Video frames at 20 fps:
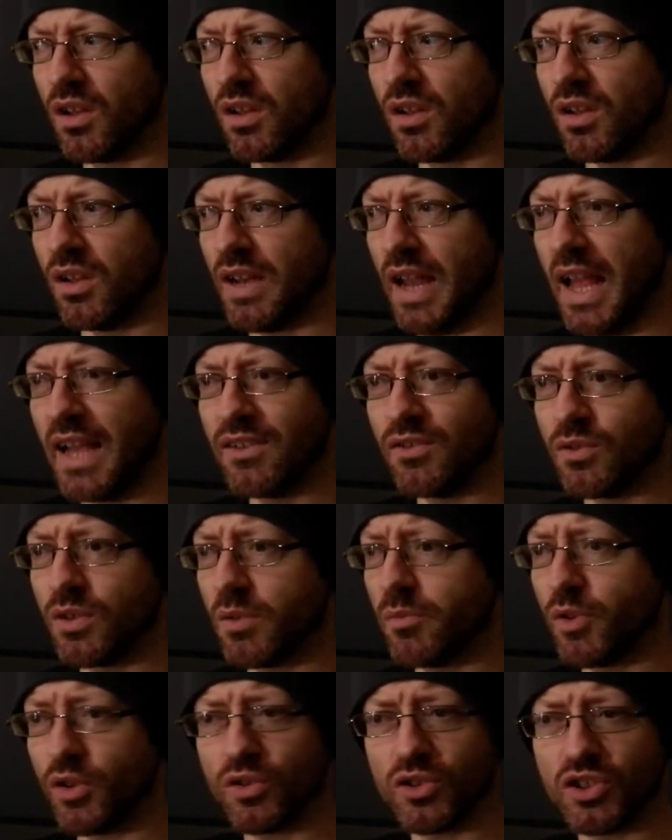an android.
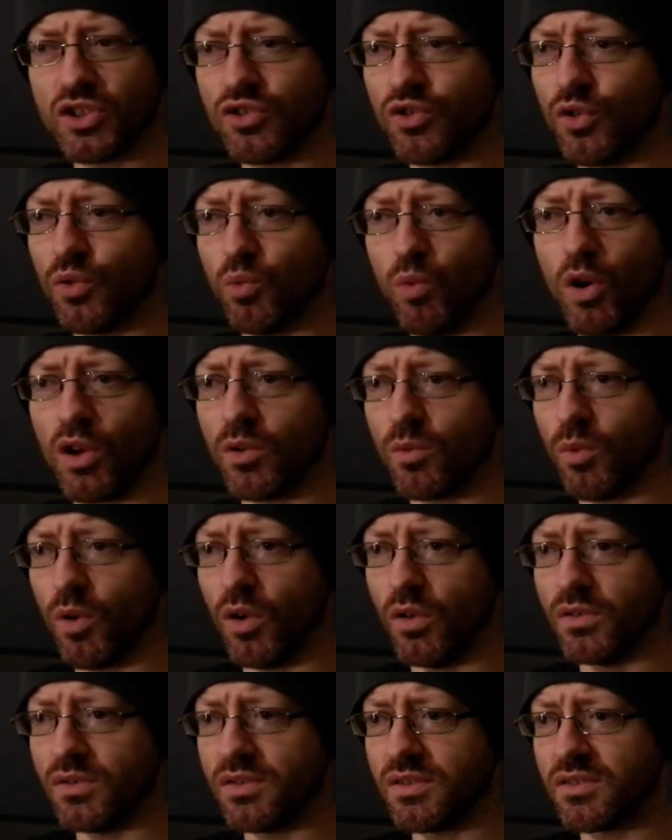I'm not sure what it
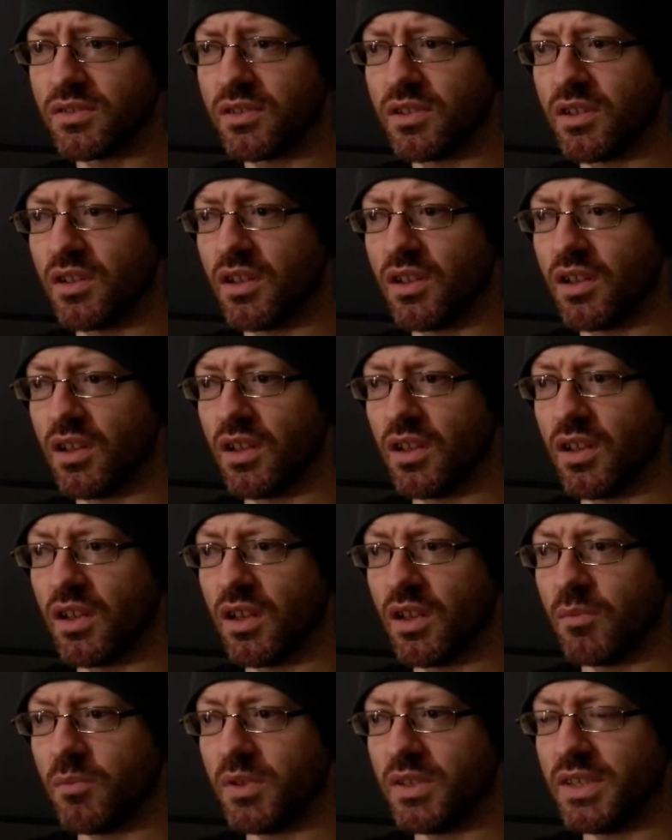was,
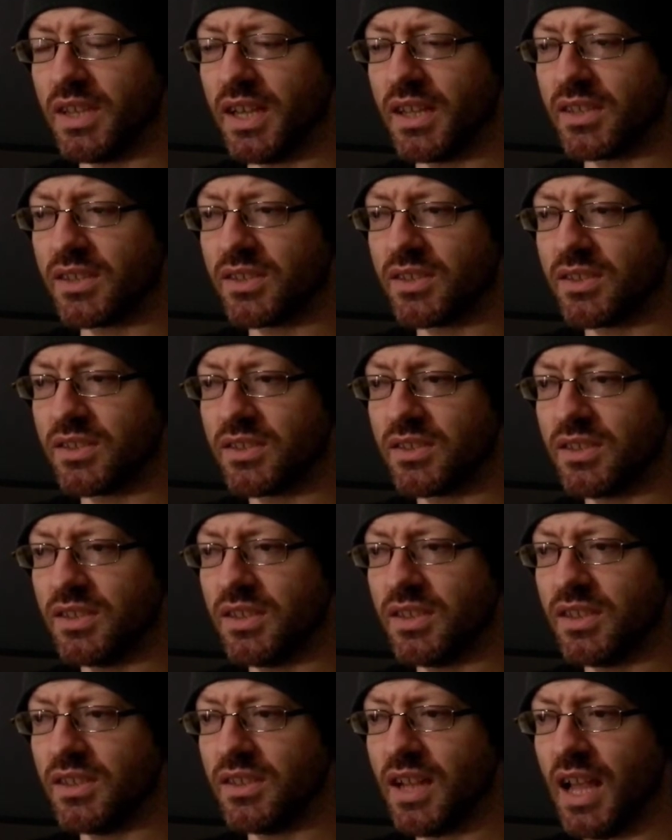but yet she
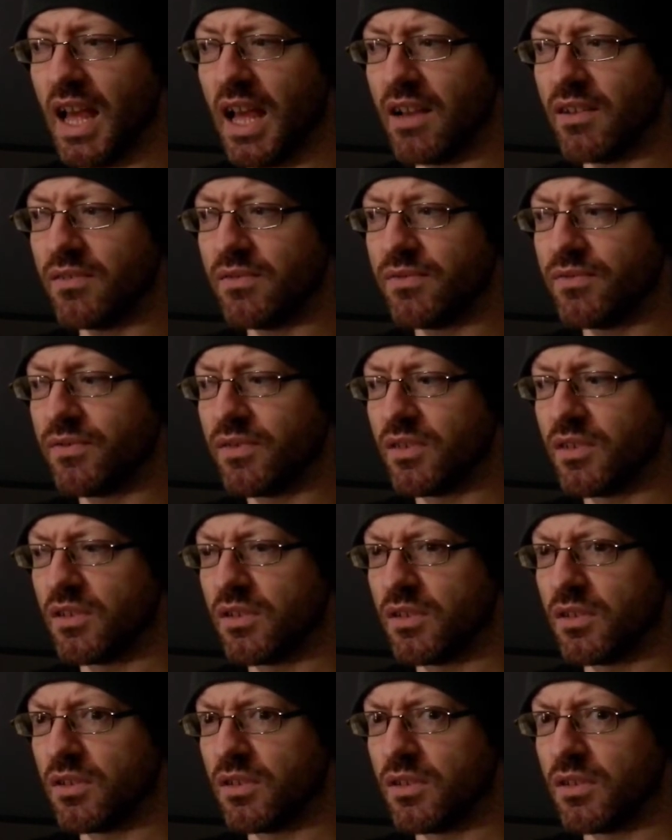didn't have.
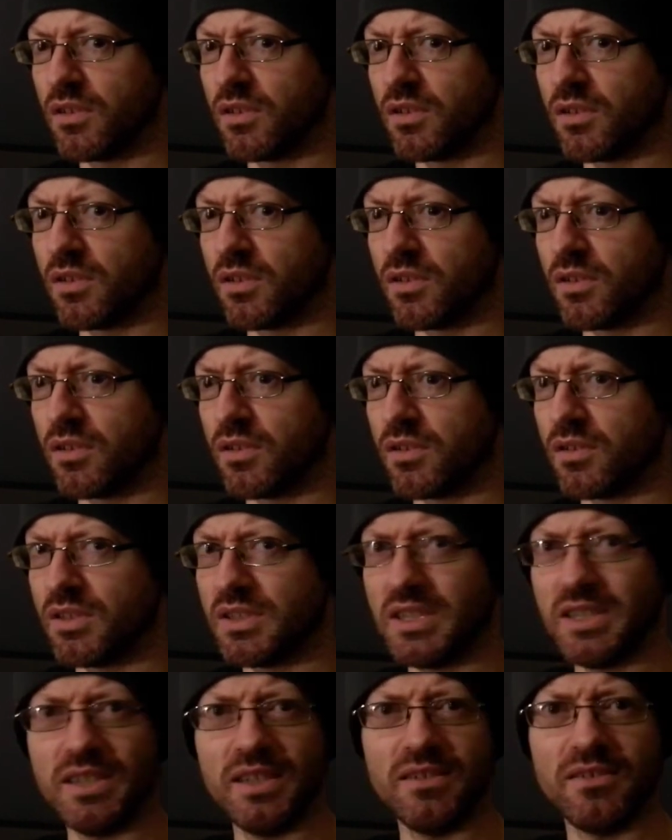
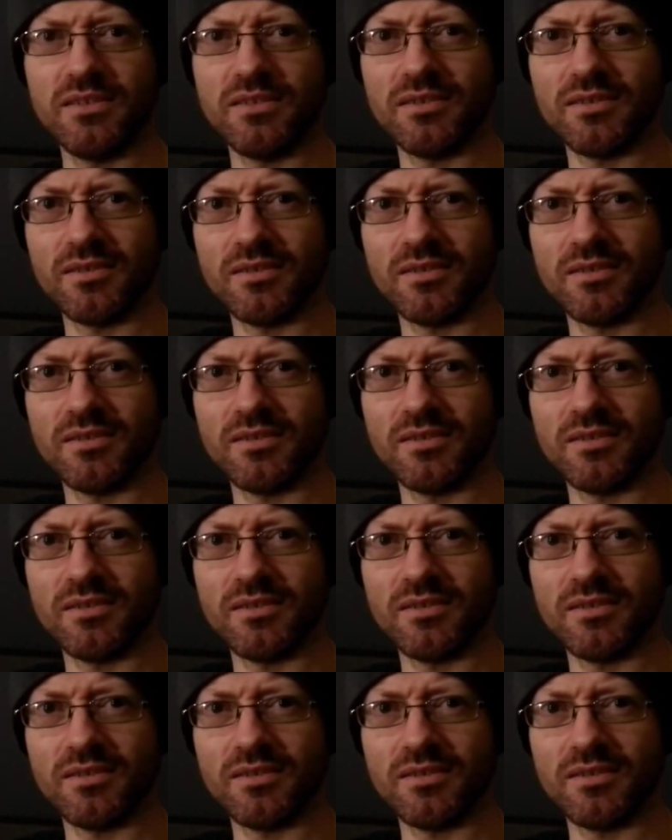She didn't